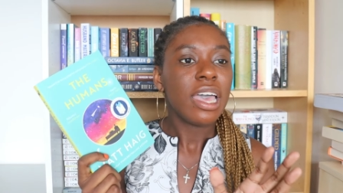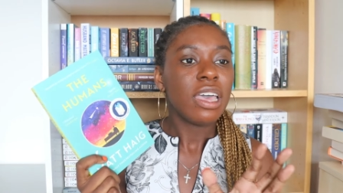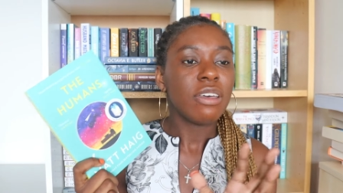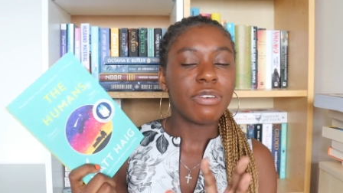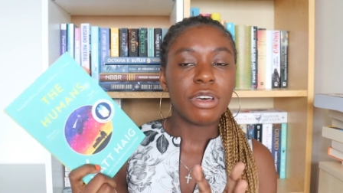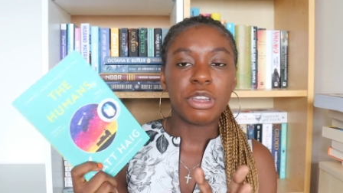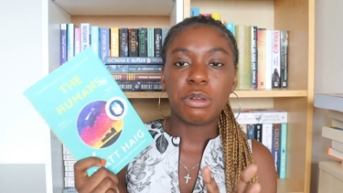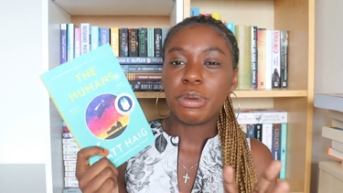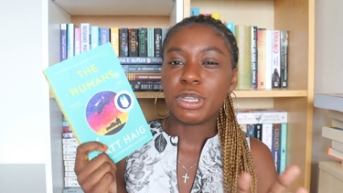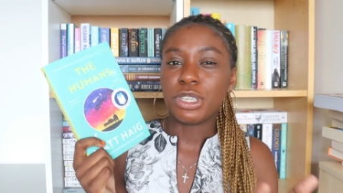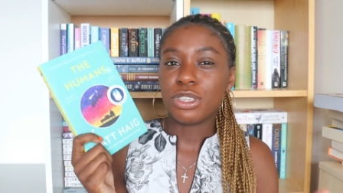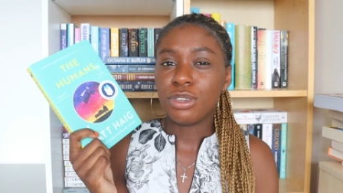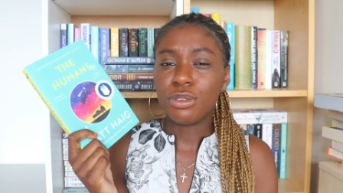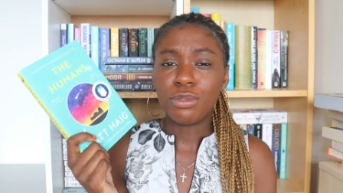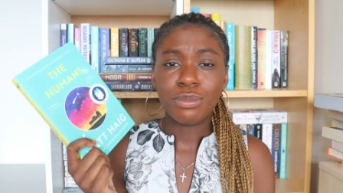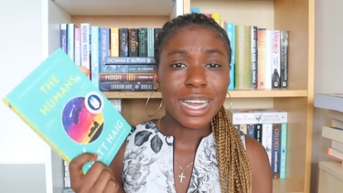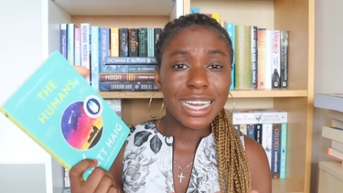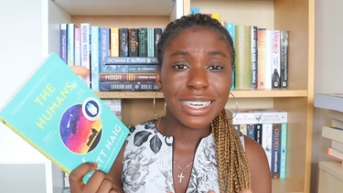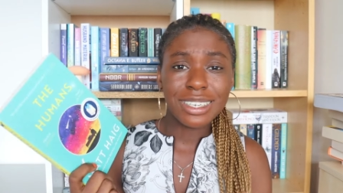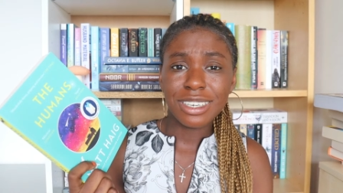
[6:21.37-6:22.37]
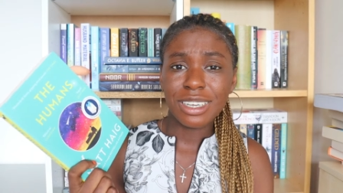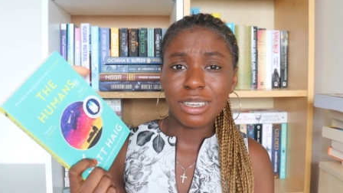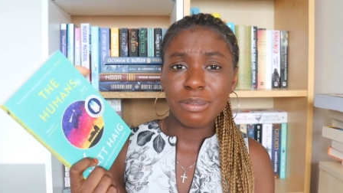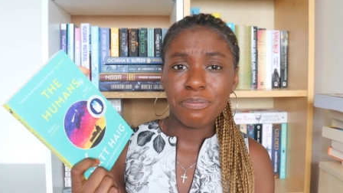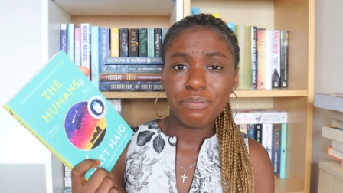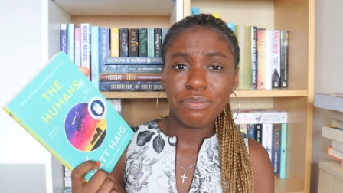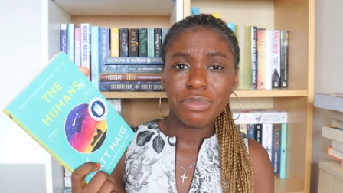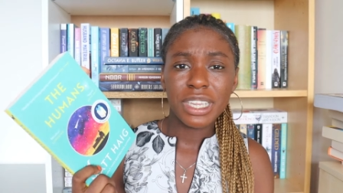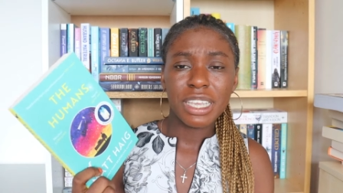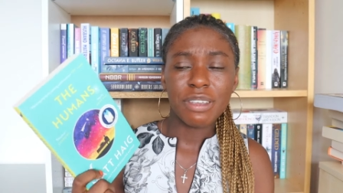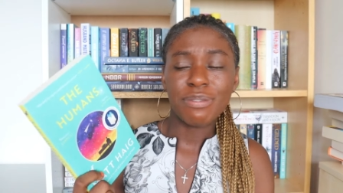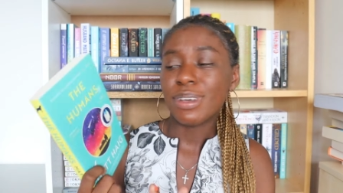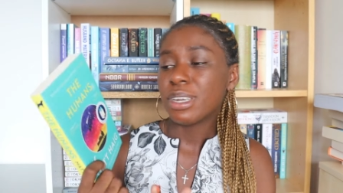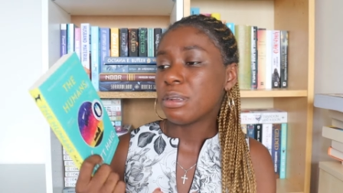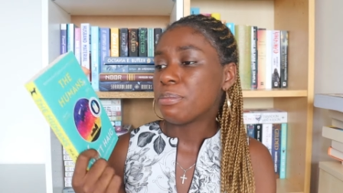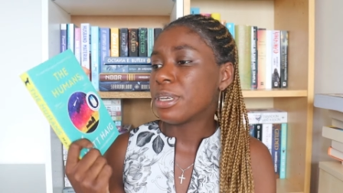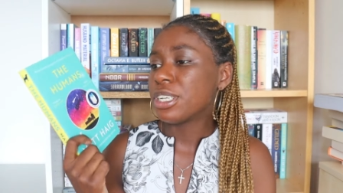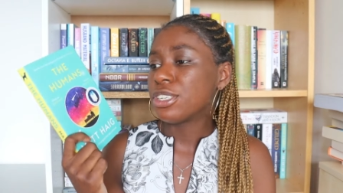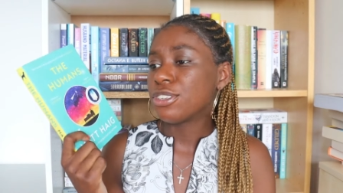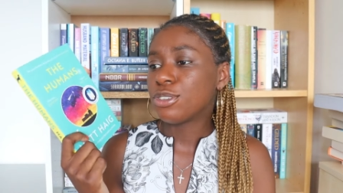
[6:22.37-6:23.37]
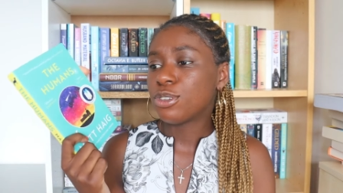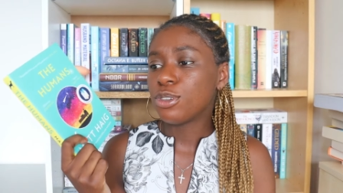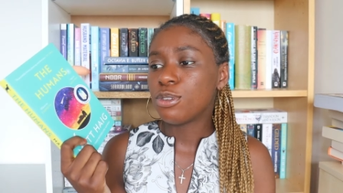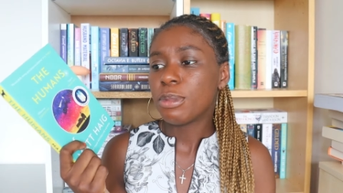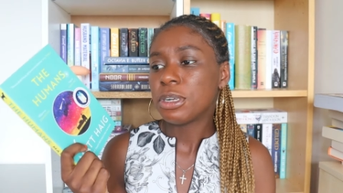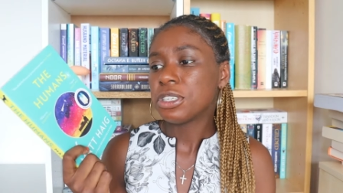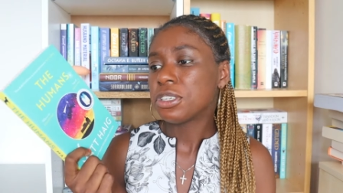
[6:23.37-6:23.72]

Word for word: It felt a bit too random. It felt a bit too